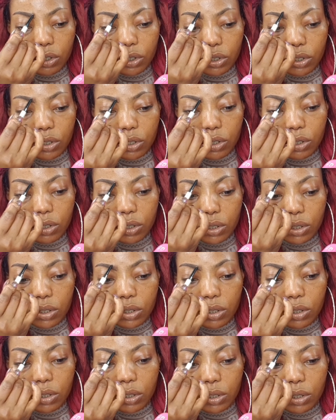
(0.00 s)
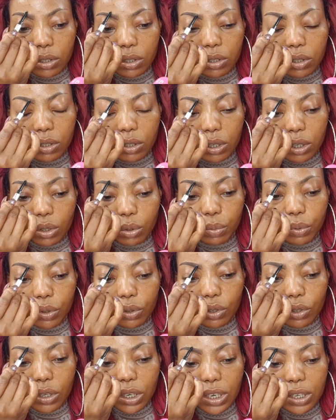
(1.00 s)
Just, I hope
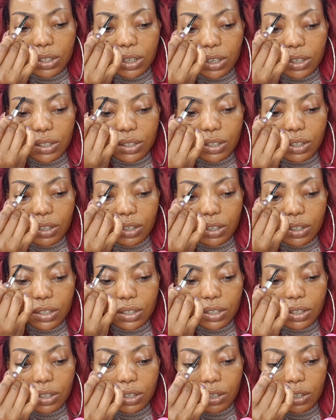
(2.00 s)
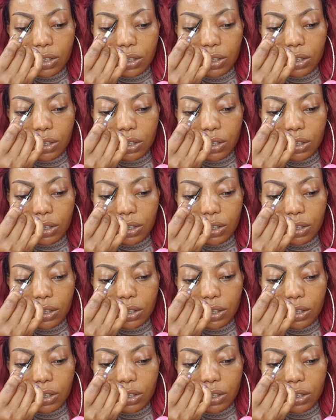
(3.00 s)
you guys can see this.